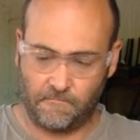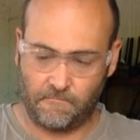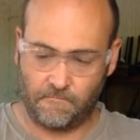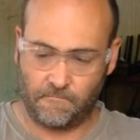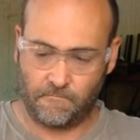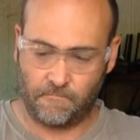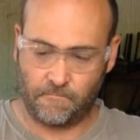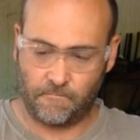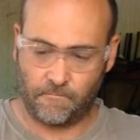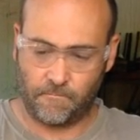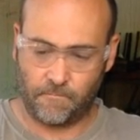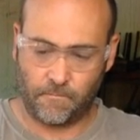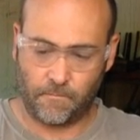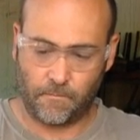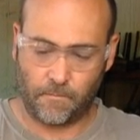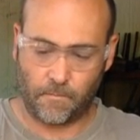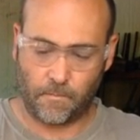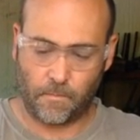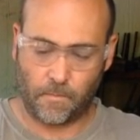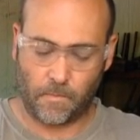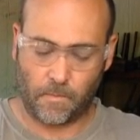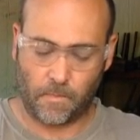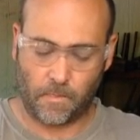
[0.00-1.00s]

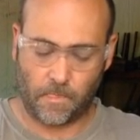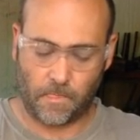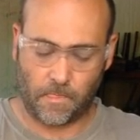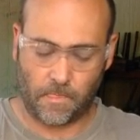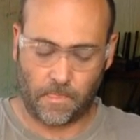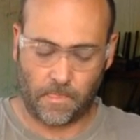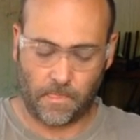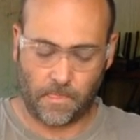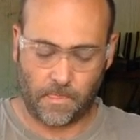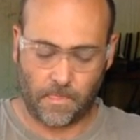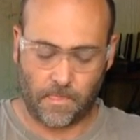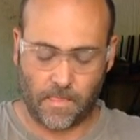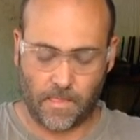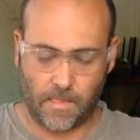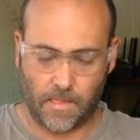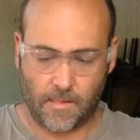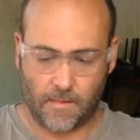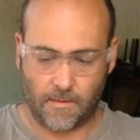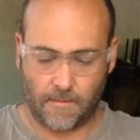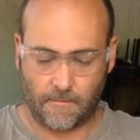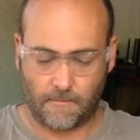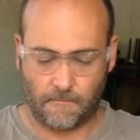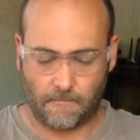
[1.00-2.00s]

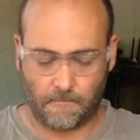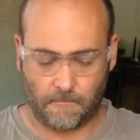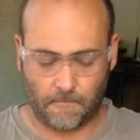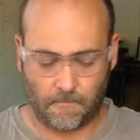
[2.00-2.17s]
No one is speaking in this clip.